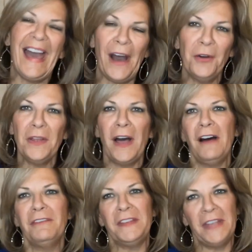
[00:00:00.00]

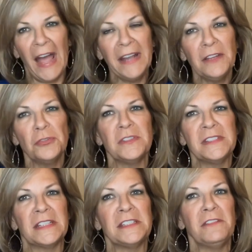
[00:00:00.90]
Out of
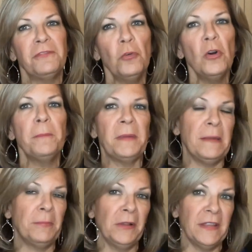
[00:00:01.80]
964
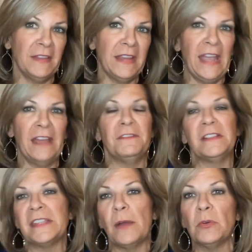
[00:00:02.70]
people in the
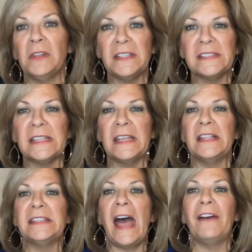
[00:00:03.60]
canvass that were listed
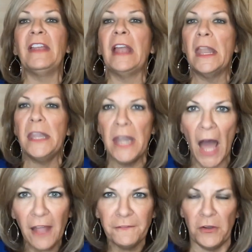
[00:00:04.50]
as having
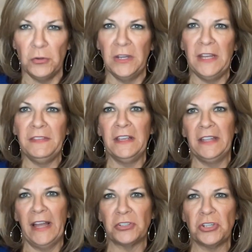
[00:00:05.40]
not voted in the
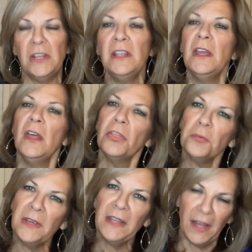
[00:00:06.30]
election,
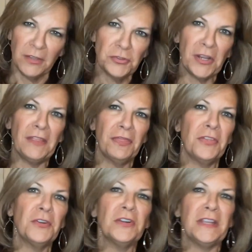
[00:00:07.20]

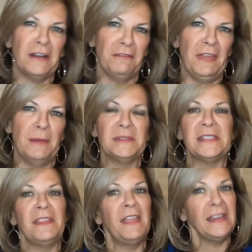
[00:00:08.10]
330 of them
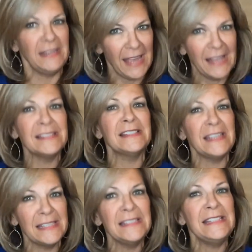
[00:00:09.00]
said that yes,
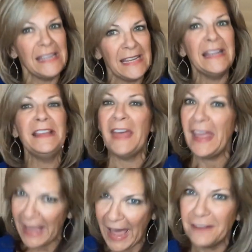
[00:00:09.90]
indeed,
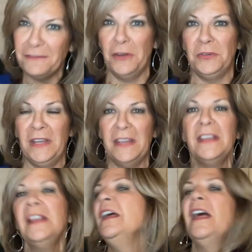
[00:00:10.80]
they had voted.
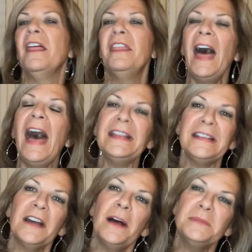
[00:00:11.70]

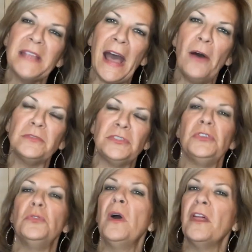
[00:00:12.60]
That comes out
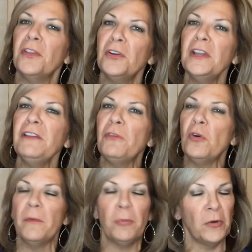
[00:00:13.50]
to
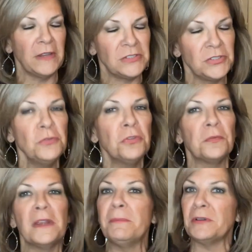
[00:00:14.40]

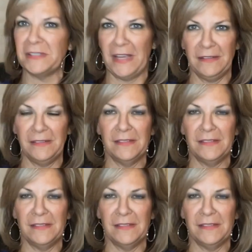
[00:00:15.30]
34.23%.